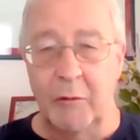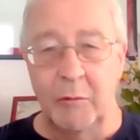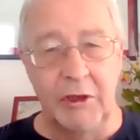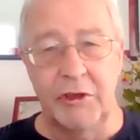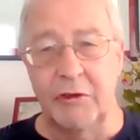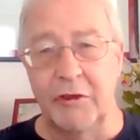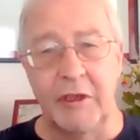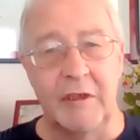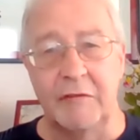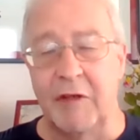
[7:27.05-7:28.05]
We saw
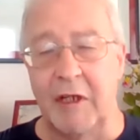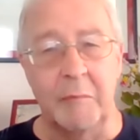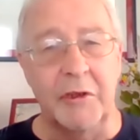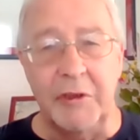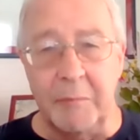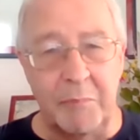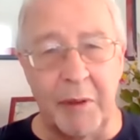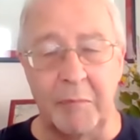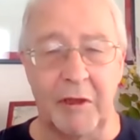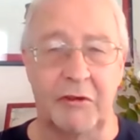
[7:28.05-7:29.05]
the developments in
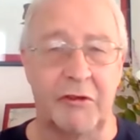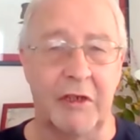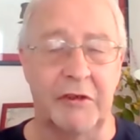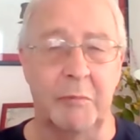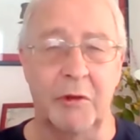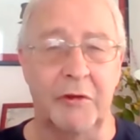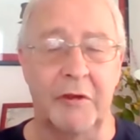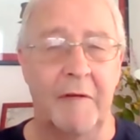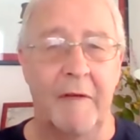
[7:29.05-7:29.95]
public transport,